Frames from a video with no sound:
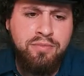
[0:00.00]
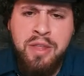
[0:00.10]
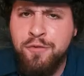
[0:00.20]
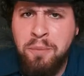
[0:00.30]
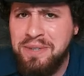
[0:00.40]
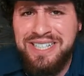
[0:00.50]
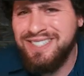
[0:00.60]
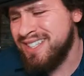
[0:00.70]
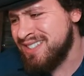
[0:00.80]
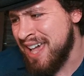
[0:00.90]
From
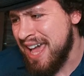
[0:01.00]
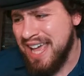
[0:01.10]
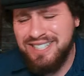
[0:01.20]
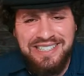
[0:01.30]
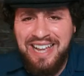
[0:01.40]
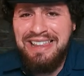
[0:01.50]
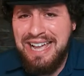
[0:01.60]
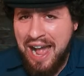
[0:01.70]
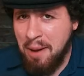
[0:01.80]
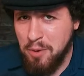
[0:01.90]
distance, it's not
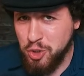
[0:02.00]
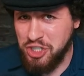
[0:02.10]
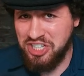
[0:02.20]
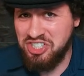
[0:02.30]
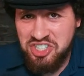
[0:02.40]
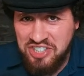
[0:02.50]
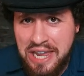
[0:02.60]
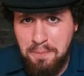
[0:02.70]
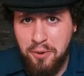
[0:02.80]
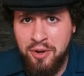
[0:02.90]
like Ramos is a
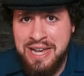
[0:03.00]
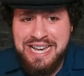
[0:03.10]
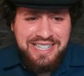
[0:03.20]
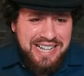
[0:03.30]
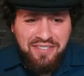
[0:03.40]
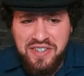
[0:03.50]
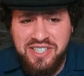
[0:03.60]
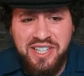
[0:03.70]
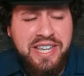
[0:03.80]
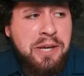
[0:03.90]
sniper. He's got
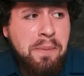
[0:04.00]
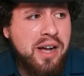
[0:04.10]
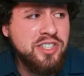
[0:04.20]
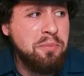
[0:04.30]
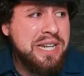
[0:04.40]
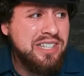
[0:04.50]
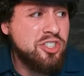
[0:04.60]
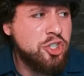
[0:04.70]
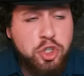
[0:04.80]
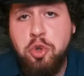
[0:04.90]
decent kickboxing, but he has
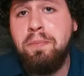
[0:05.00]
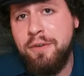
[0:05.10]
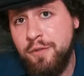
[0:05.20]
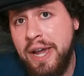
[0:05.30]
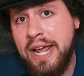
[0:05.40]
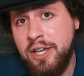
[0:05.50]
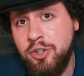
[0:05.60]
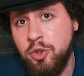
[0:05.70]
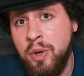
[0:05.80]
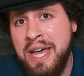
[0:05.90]
stupid fight IQ.